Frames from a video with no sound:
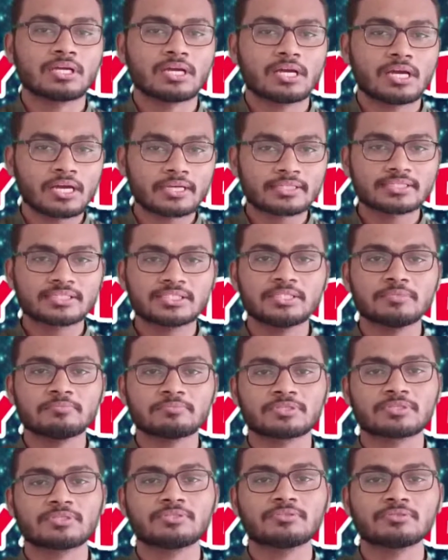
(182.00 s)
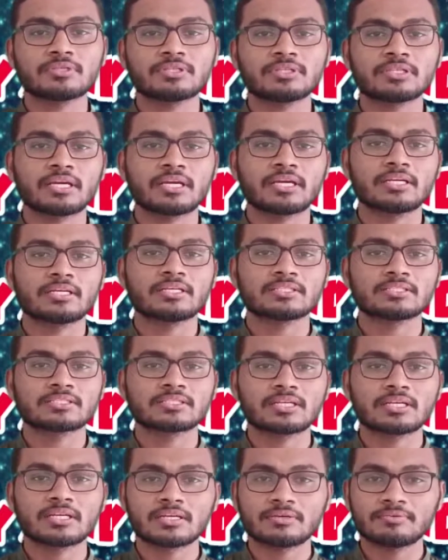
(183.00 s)
and ships during the
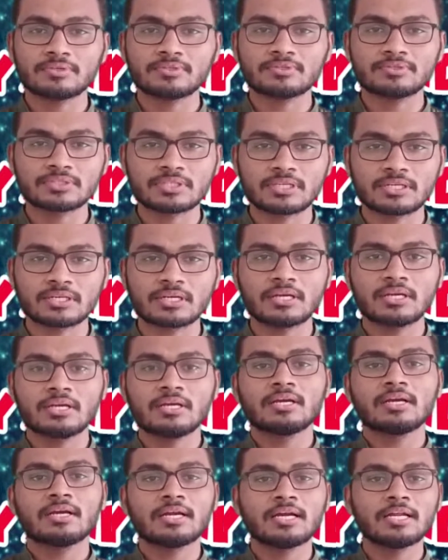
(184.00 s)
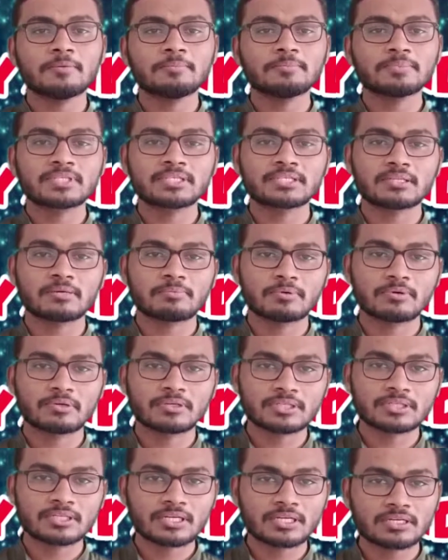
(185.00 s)
Industrial Revolution helped in the
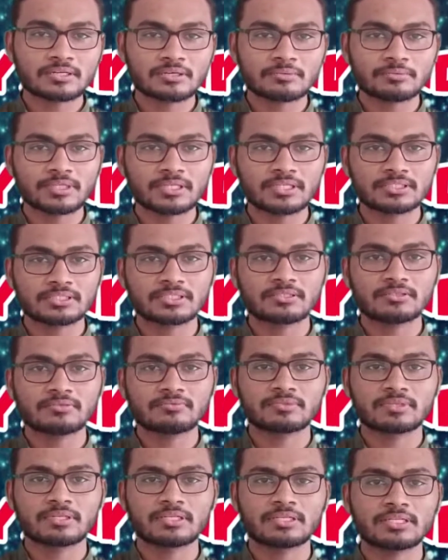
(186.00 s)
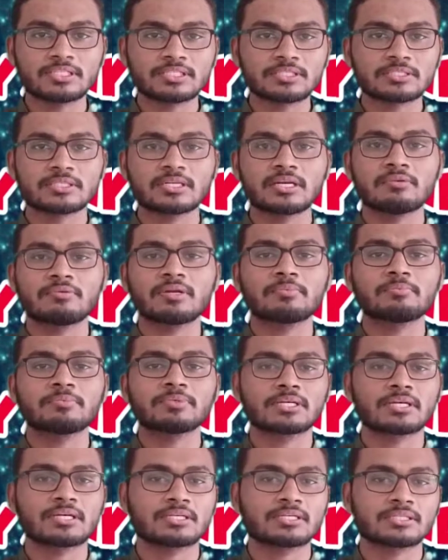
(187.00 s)
political domination of the less
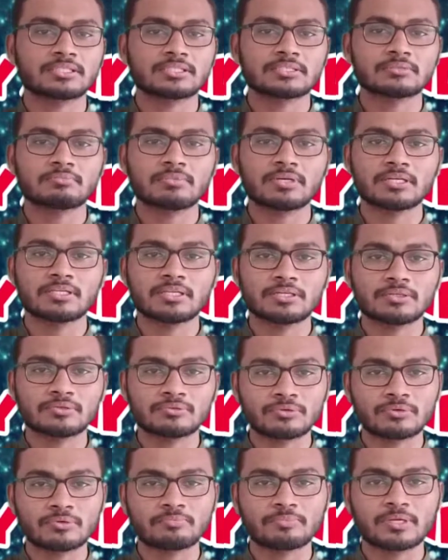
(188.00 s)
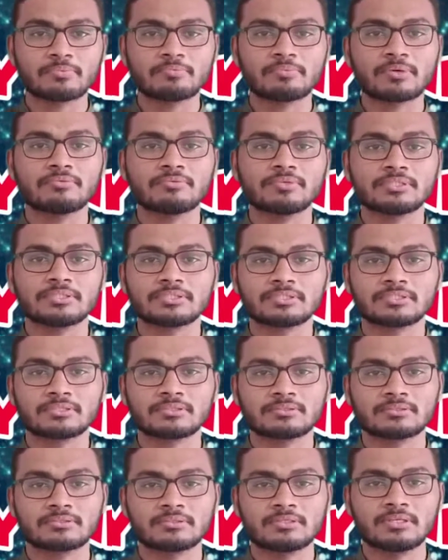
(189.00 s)
developed countries by the European powers.
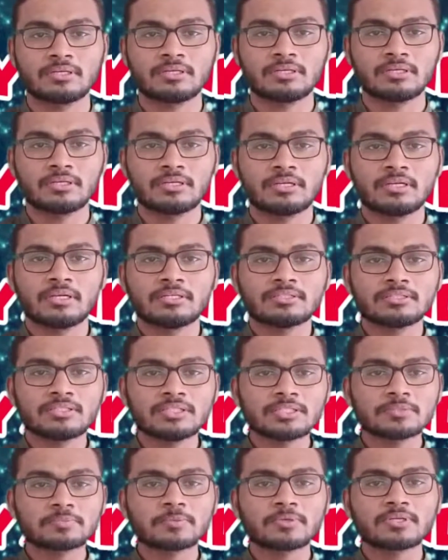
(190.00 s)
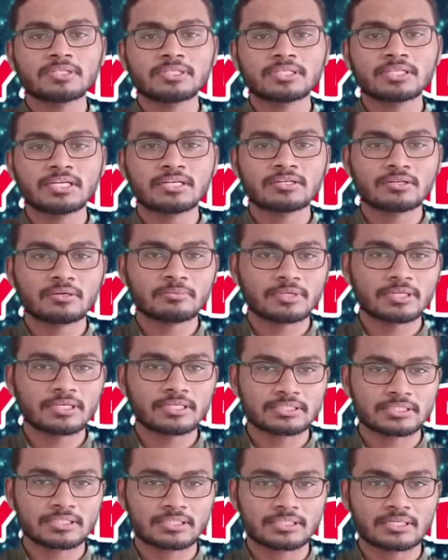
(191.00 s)
This political
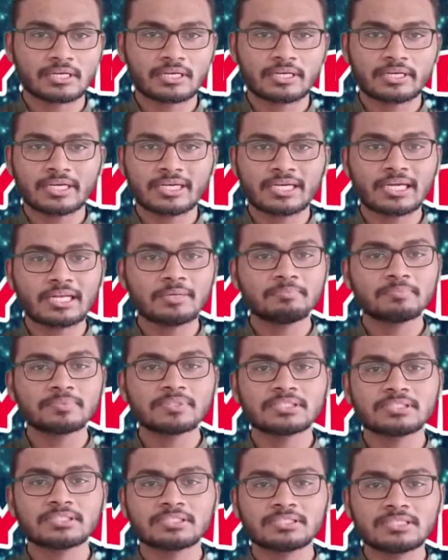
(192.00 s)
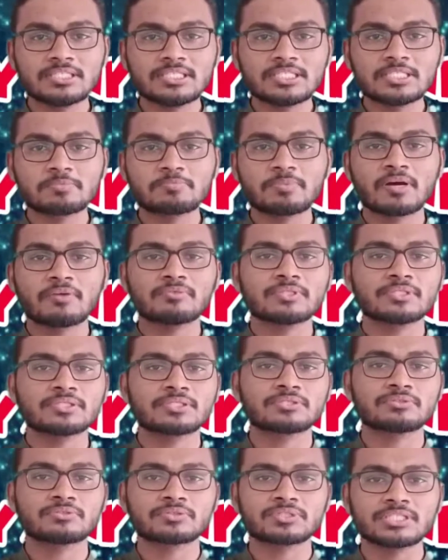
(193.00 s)
domination helped these powers
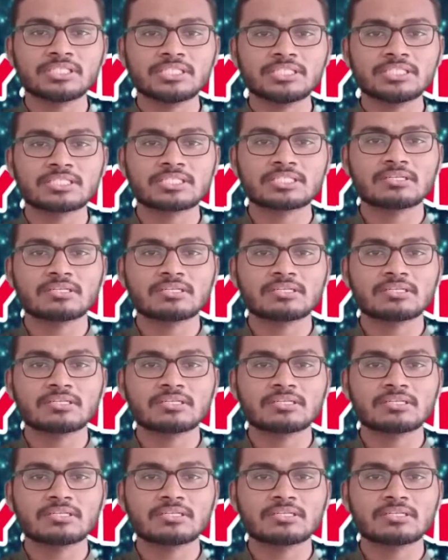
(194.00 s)
to reach